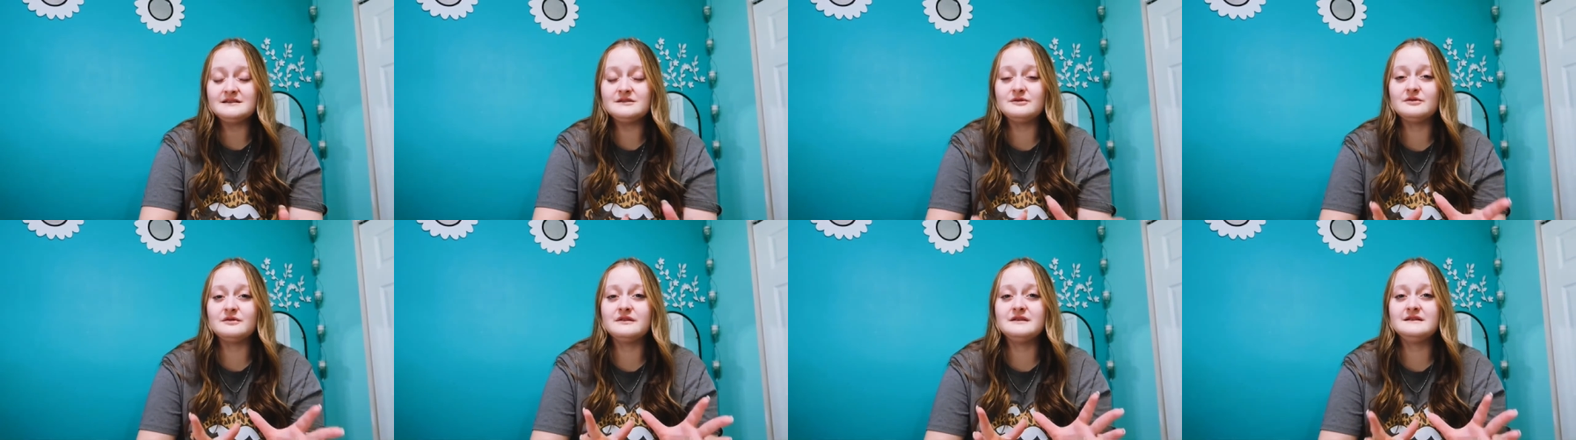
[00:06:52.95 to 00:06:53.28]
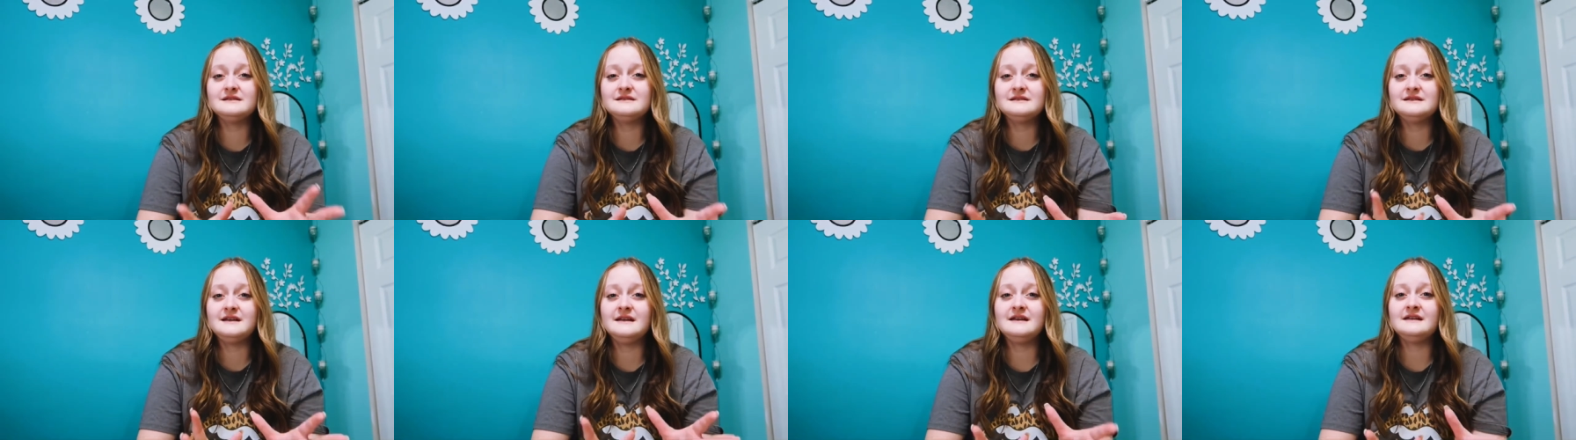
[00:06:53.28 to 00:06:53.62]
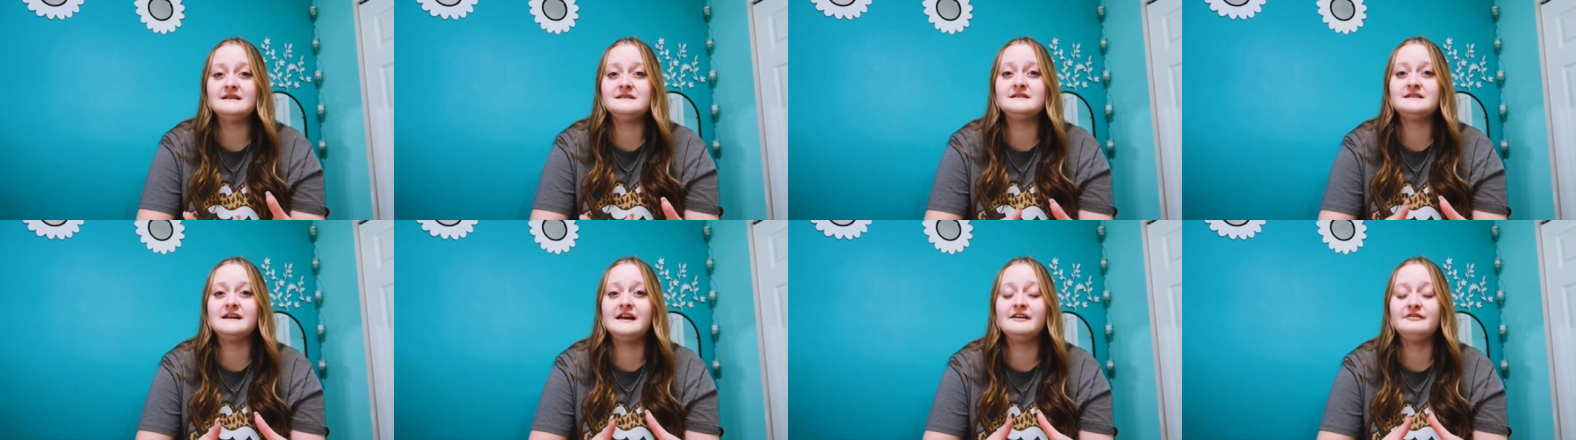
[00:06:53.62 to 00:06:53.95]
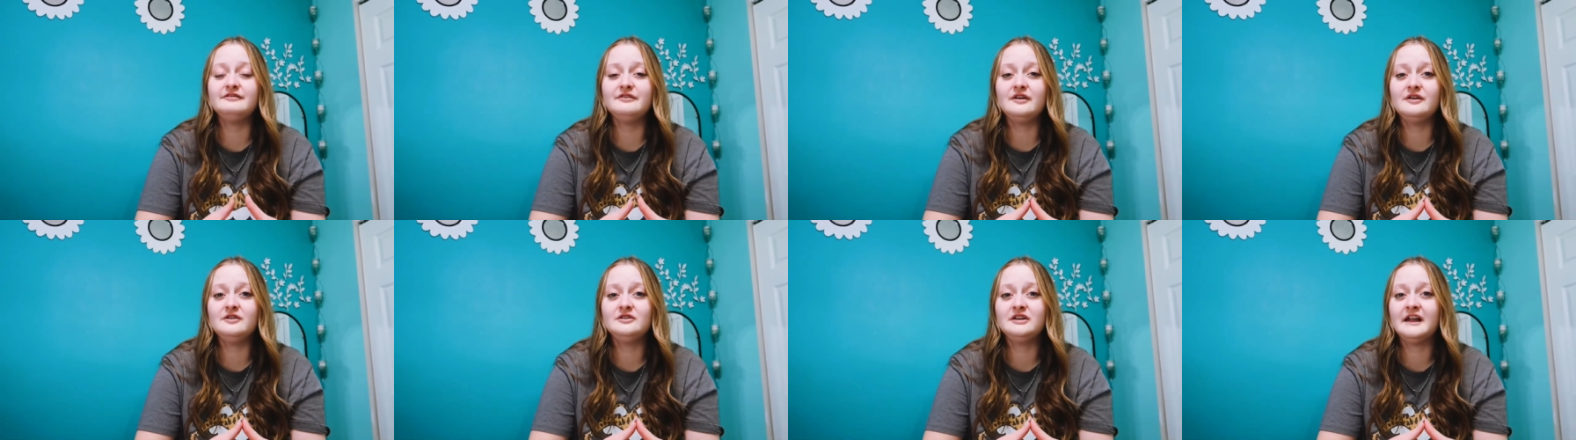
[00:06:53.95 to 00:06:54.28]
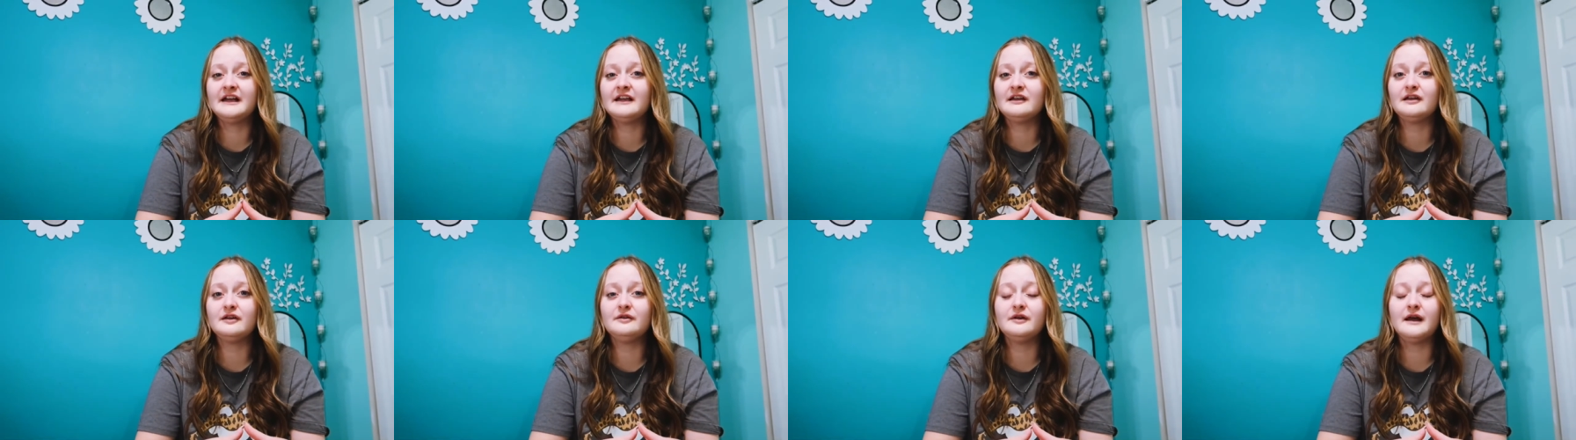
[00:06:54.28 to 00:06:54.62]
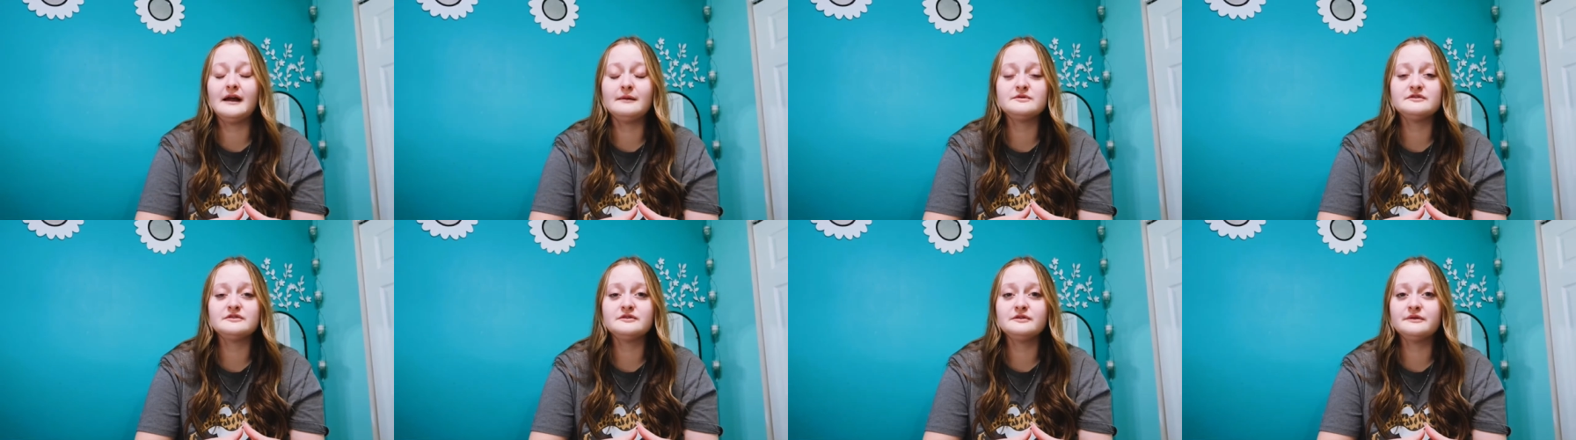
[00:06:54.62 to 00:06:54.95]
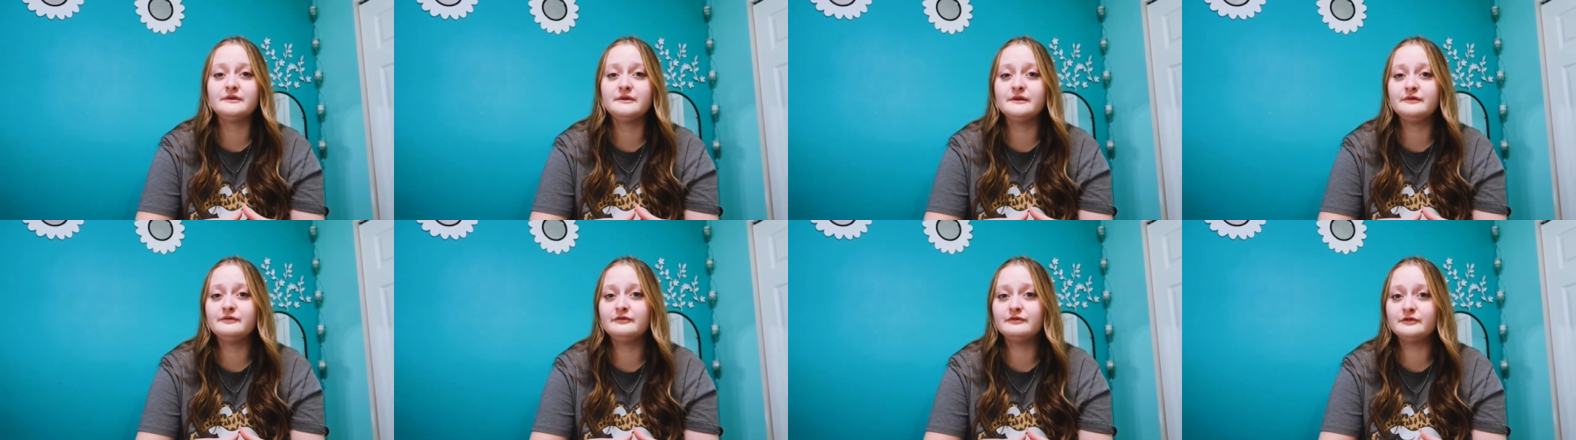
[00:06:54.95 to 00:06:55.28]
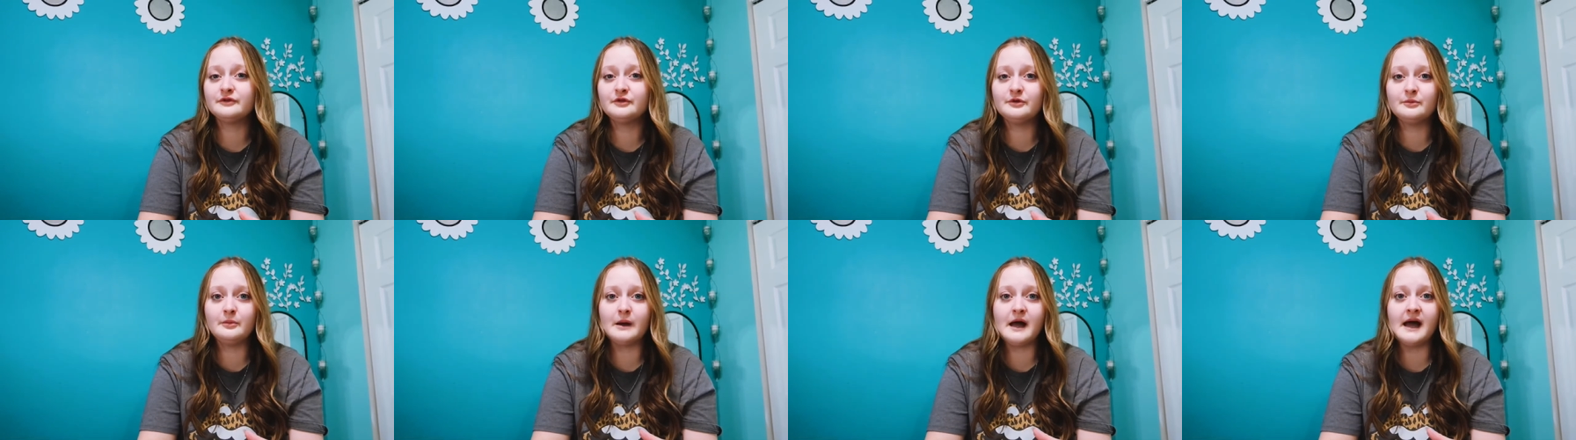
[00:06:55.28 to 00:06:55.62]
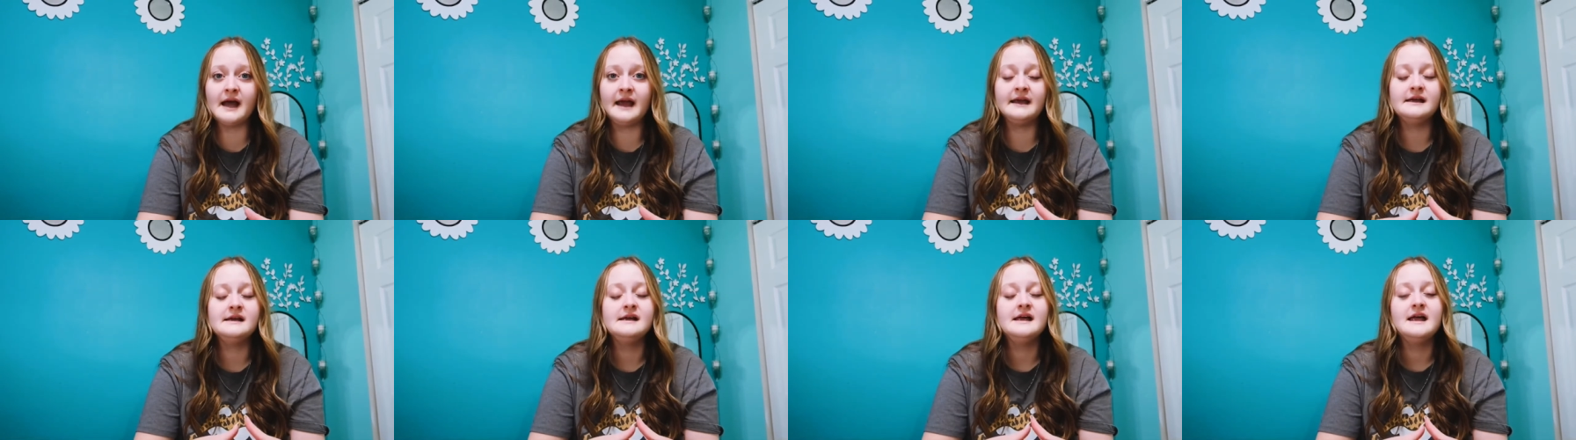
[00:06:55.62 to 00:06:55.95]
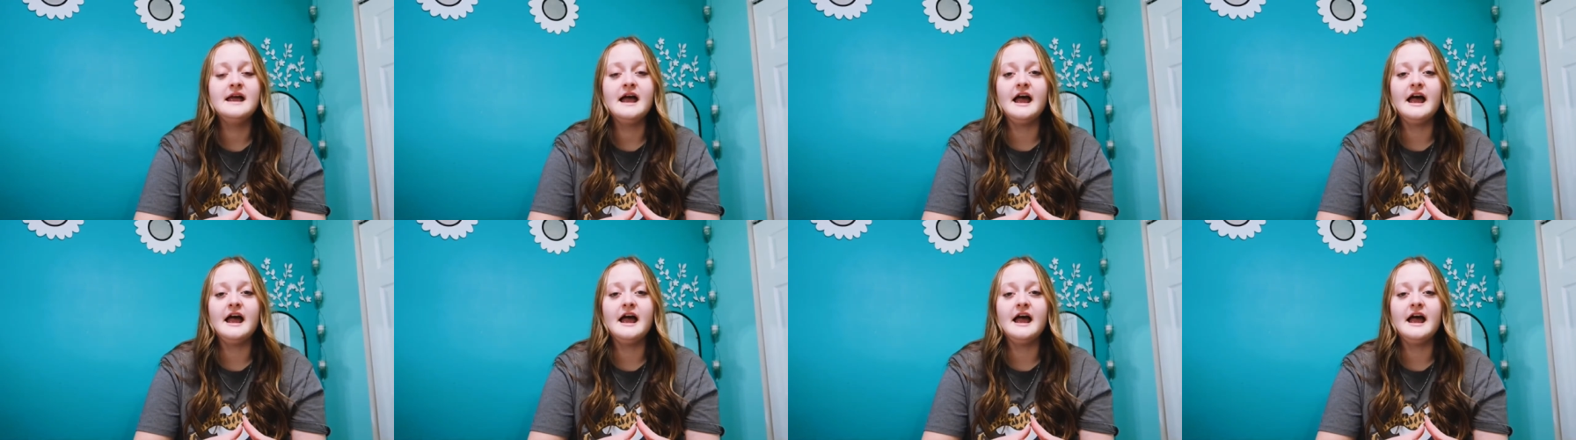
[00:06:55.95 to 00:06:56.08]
so this test I felt like absolutely flew by.